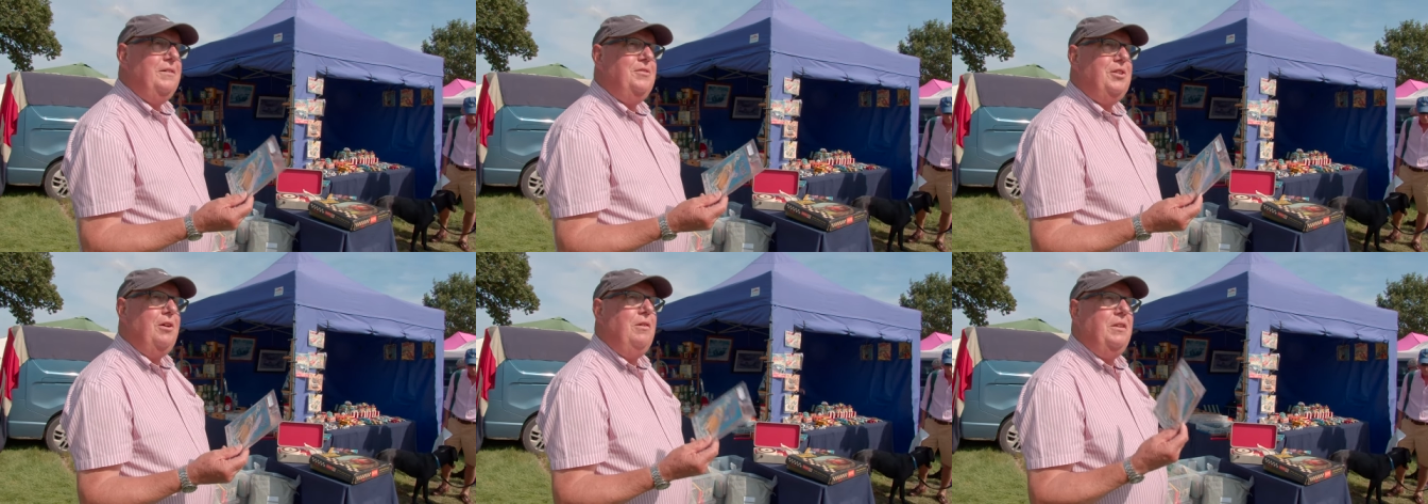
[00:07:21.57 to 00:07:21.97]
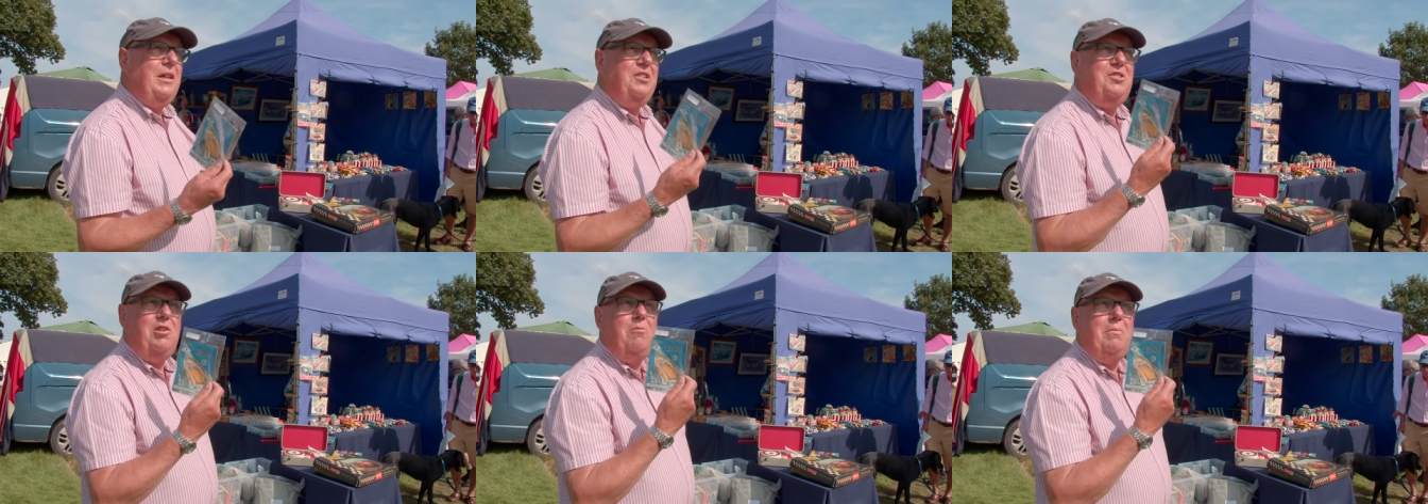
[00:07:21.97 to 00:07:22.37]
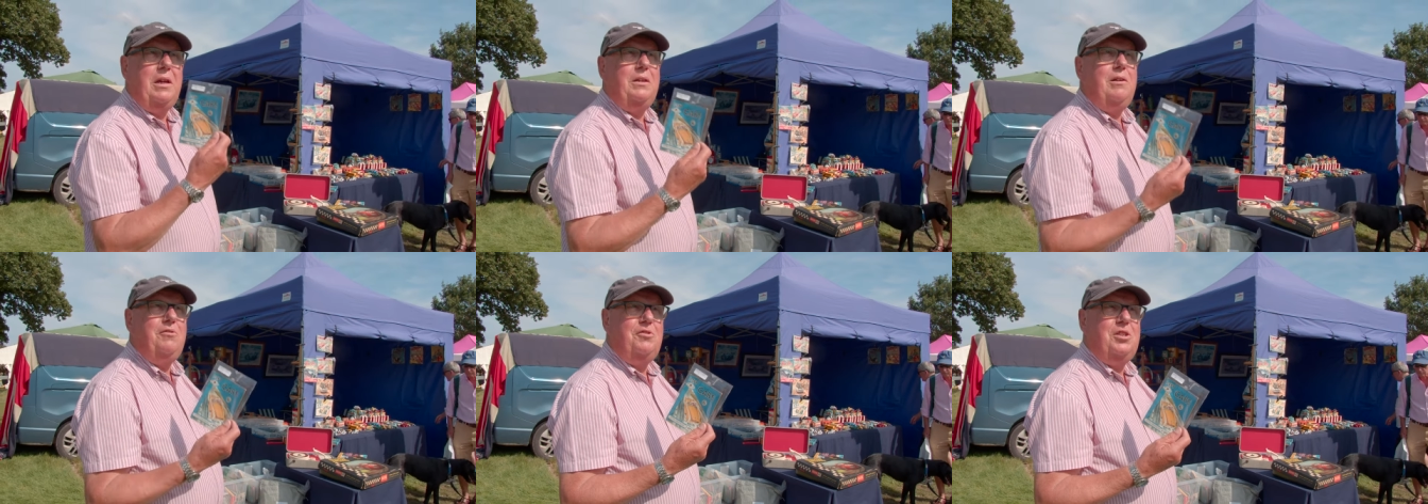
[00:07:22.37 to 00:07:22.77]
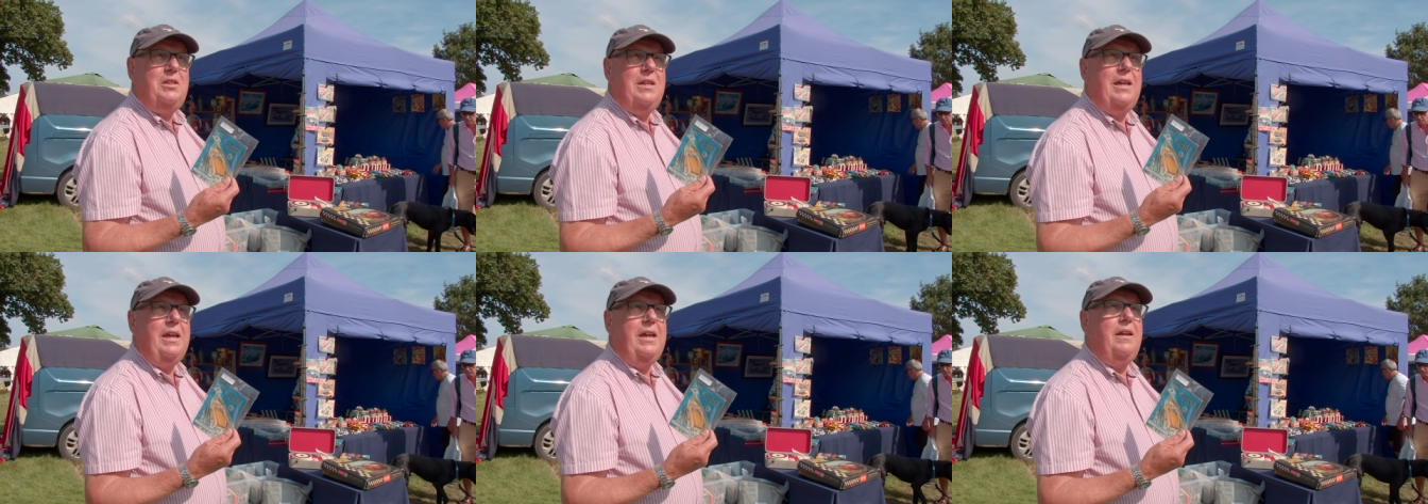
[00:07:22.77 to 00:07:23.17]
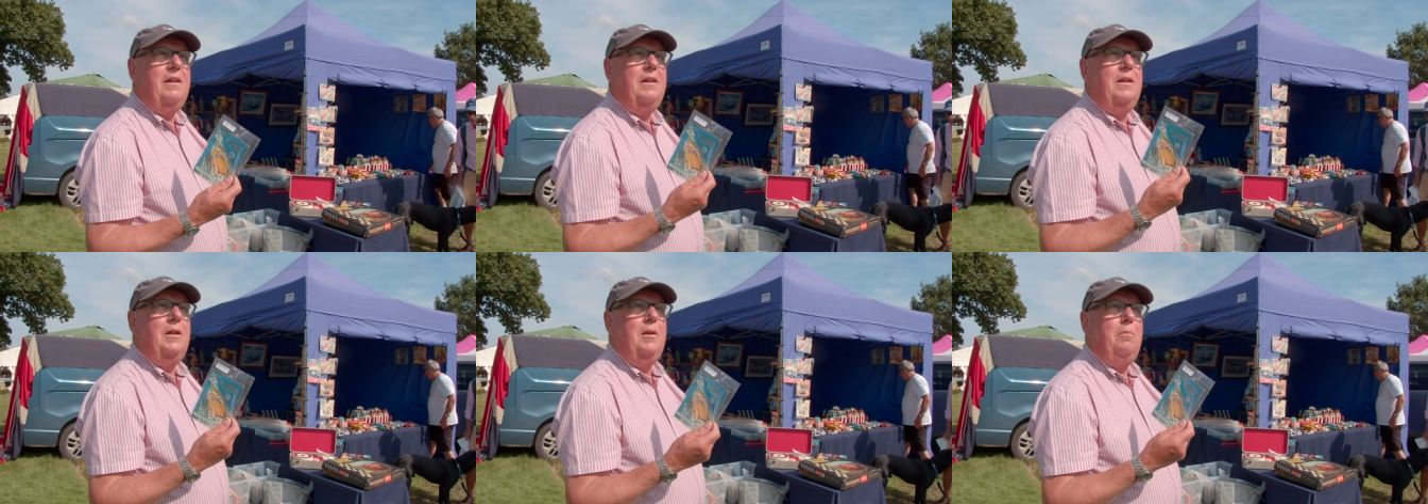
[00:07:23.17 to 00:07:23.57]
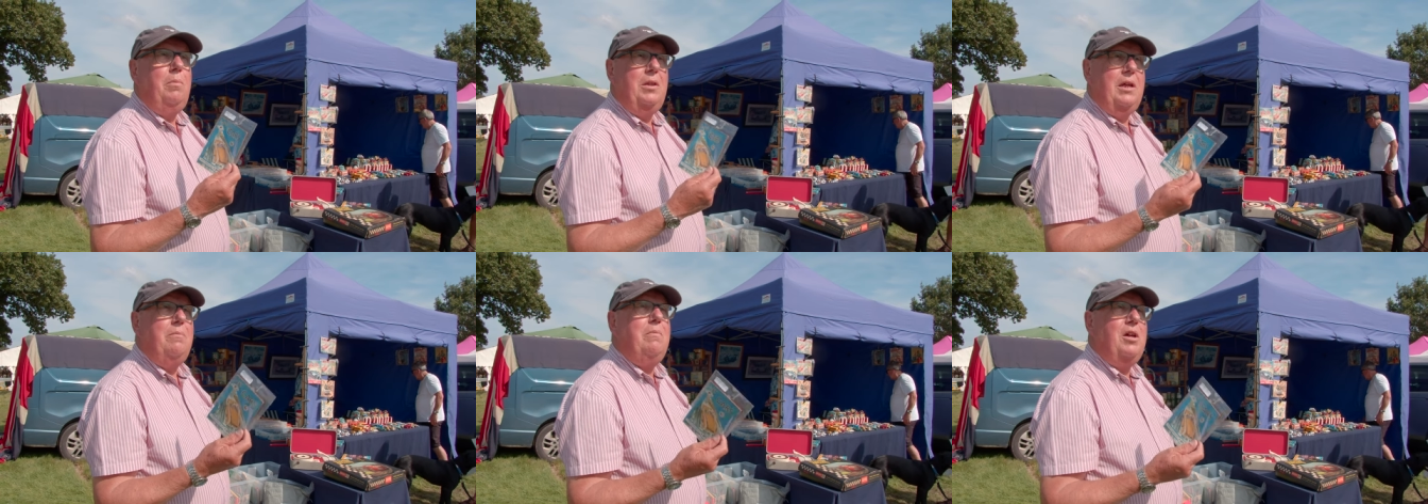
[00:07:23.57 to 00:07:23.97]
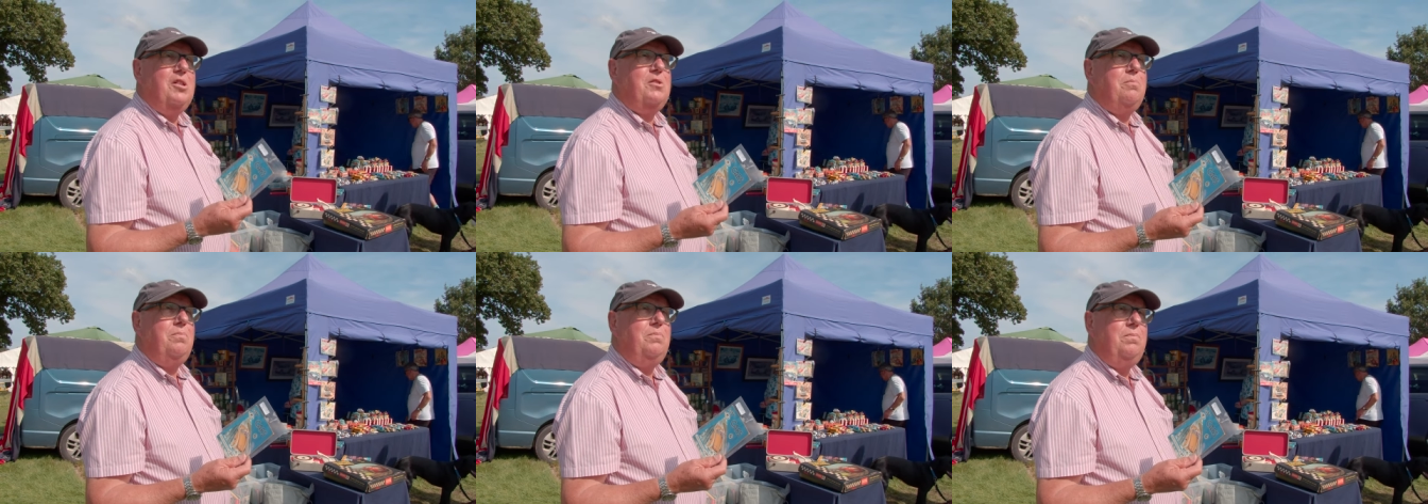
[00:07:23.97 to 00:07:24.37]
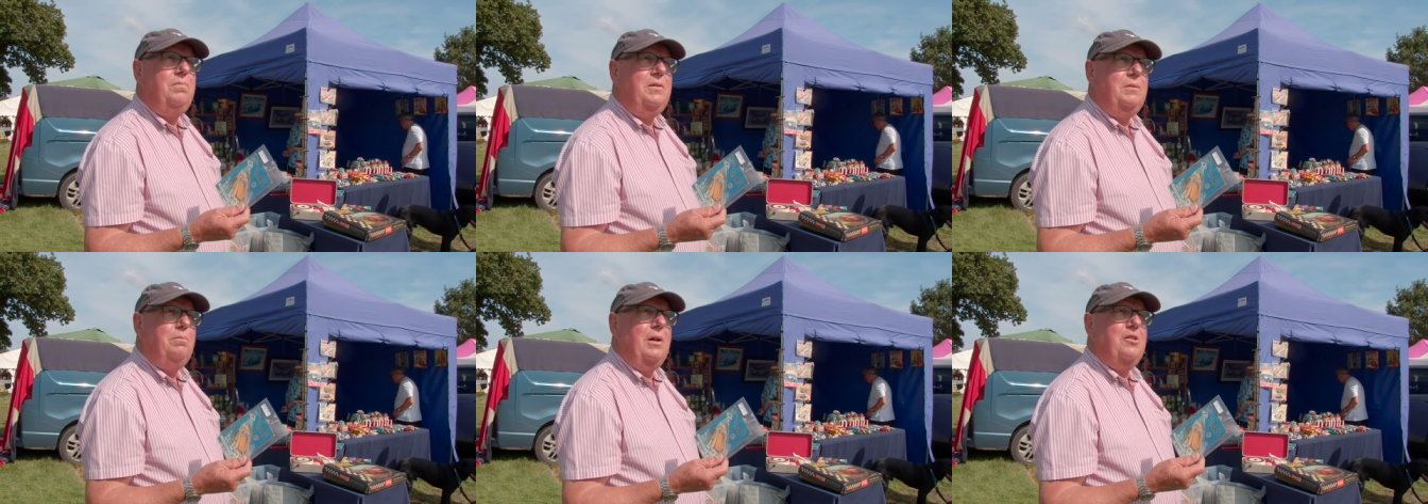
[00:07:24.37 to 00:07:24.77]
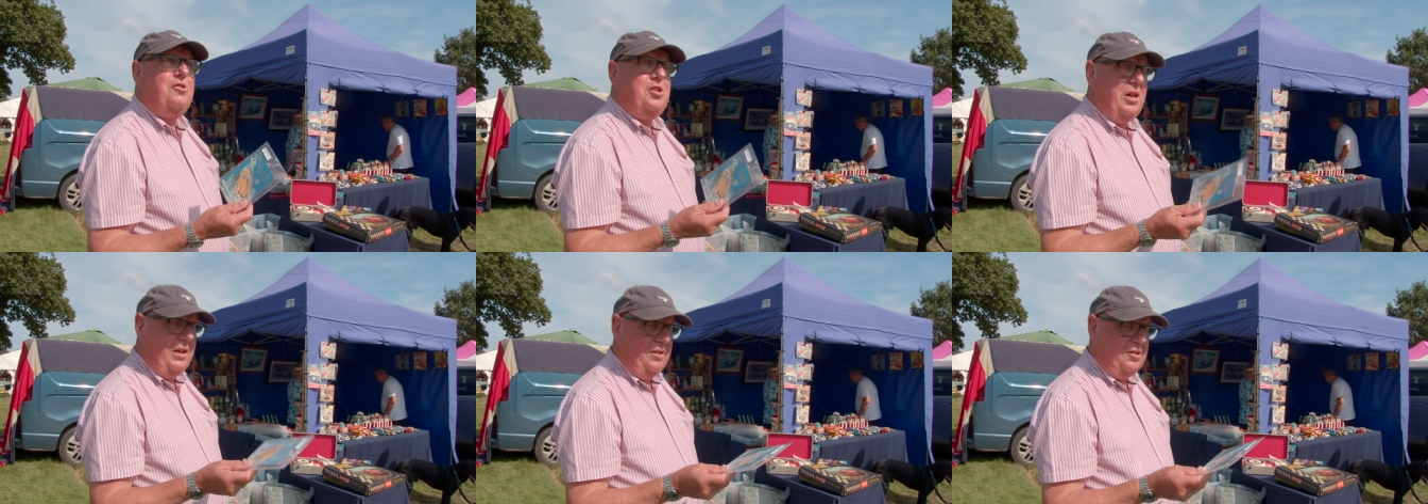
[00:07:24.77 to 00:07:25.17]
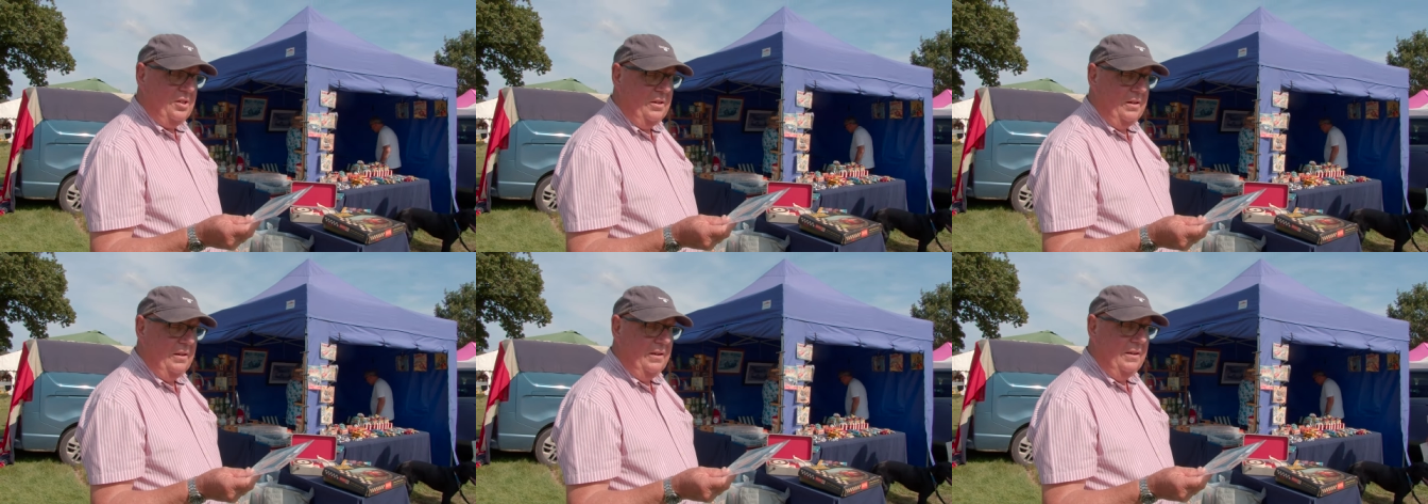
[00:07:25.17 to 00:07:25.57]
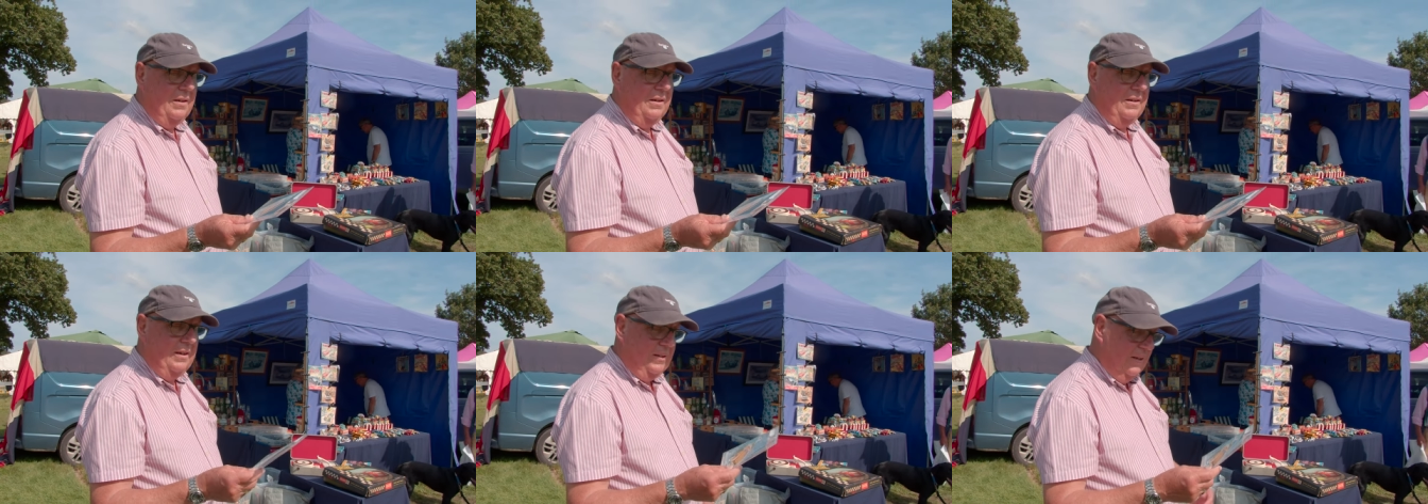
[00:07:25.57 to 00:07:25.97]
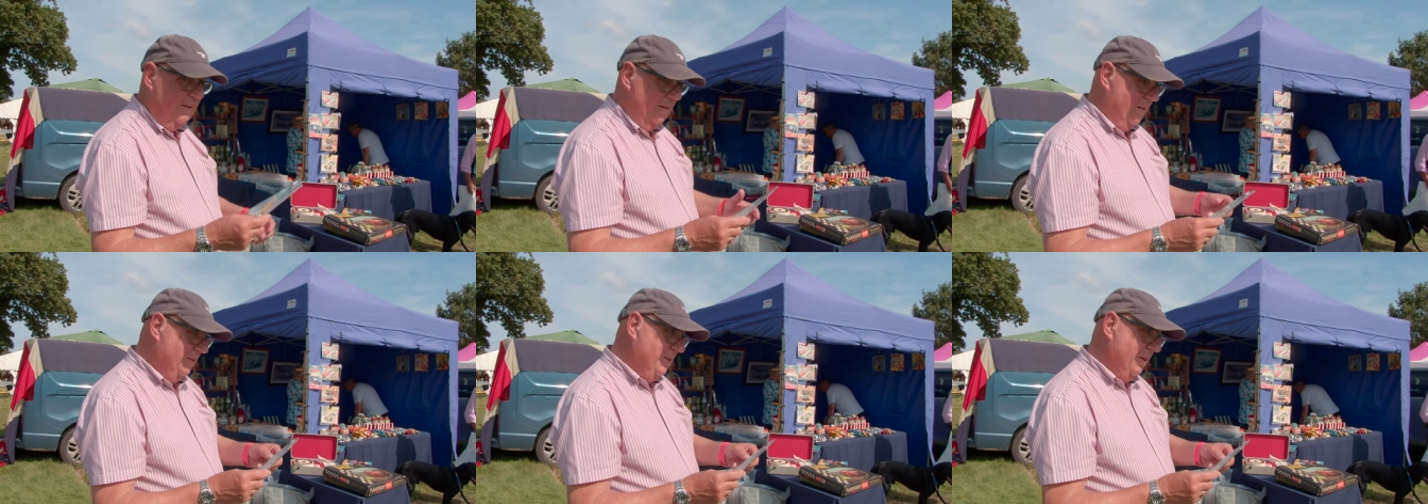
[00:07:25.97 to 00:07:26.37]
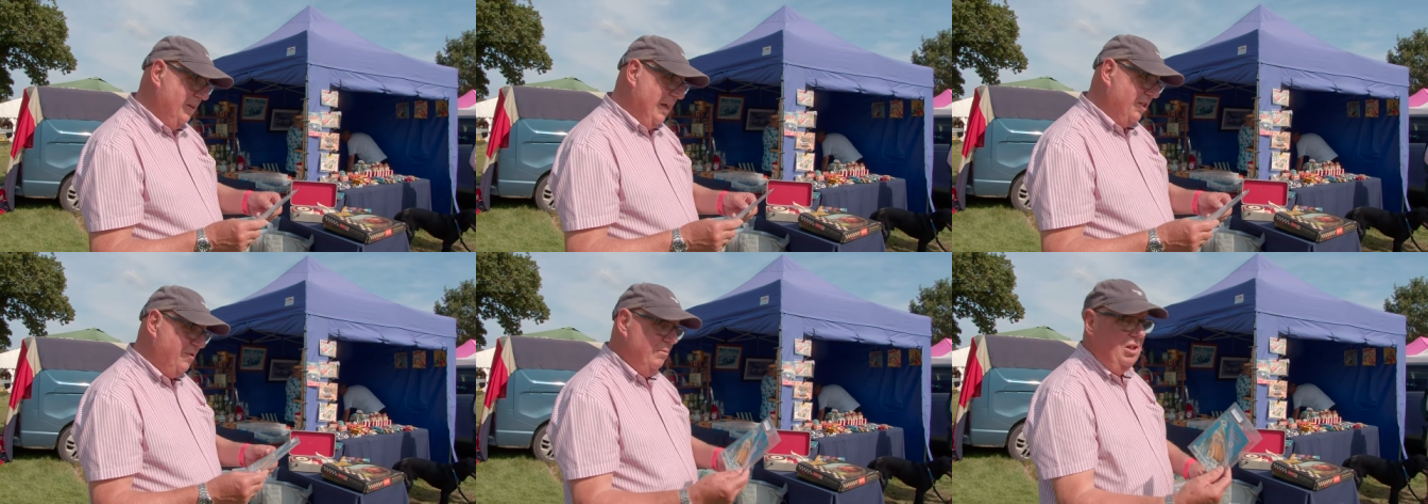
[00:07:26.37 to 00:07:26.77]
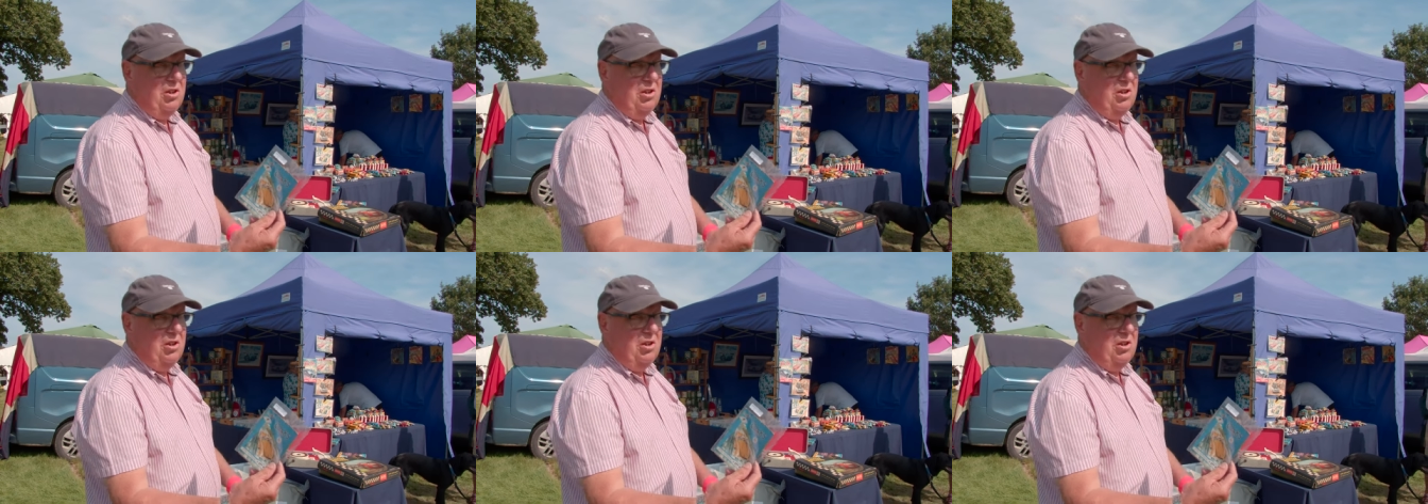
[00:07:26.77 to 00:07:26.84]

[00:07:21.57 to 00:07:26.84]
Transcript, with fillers: So they still make those today, but they're much, much changed. So that's from the